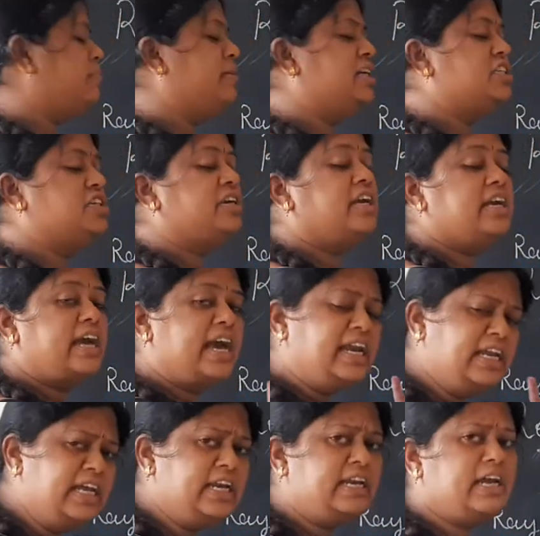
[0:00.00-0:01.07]
mentioning
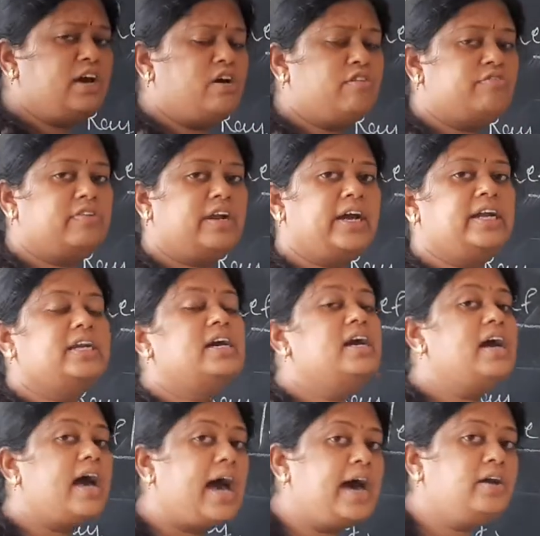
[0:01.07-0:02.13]
any ray of light,
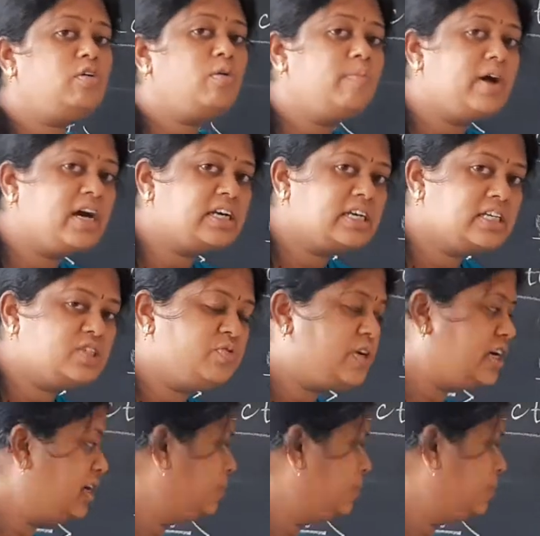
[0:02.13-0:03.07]
arrow mark is very